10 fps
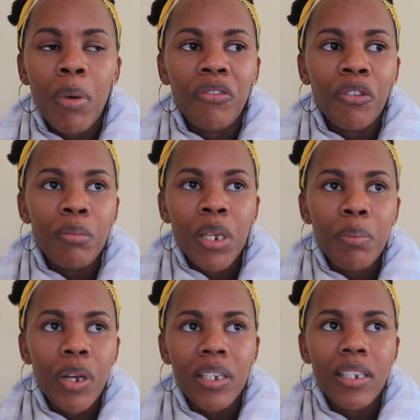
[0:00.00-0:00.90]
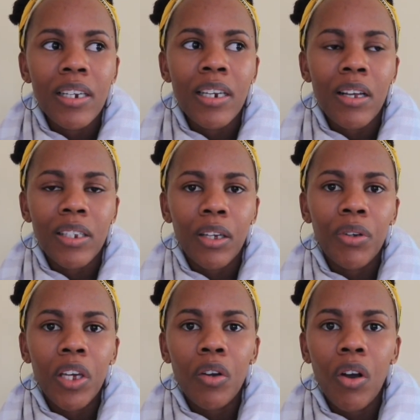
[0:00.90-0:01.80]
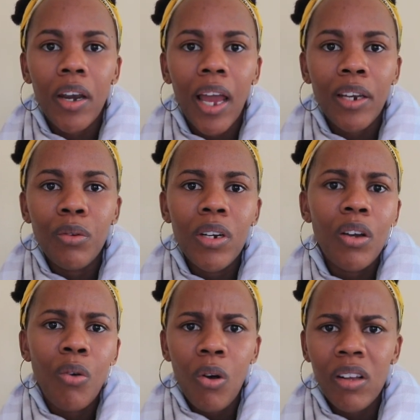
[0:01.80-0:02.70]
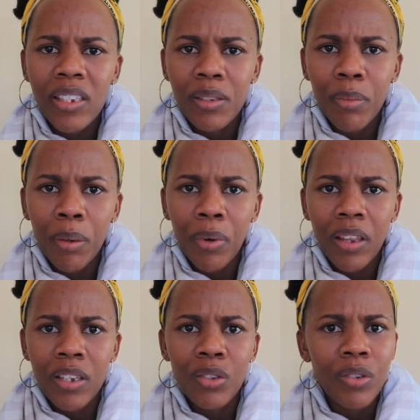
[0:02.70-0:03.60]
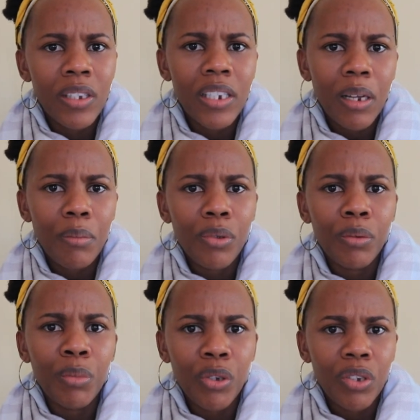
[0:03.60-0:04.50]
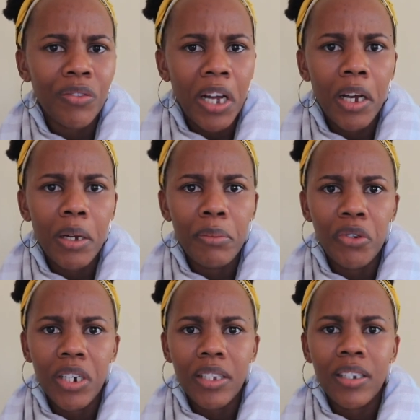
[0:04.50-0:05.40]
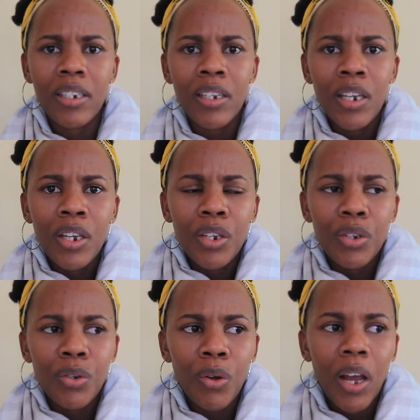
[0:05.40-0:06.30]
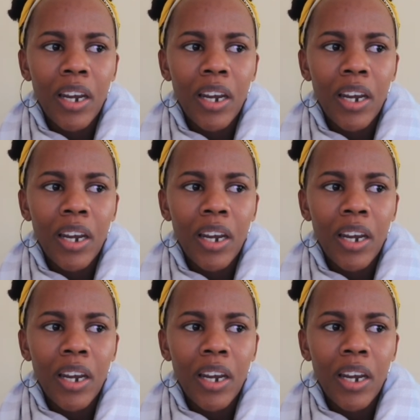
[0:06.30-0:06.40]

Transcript: But for me personally, I was like, okay, God, I don't want to cause my brothers to stumble because of how I'm dressed, you know.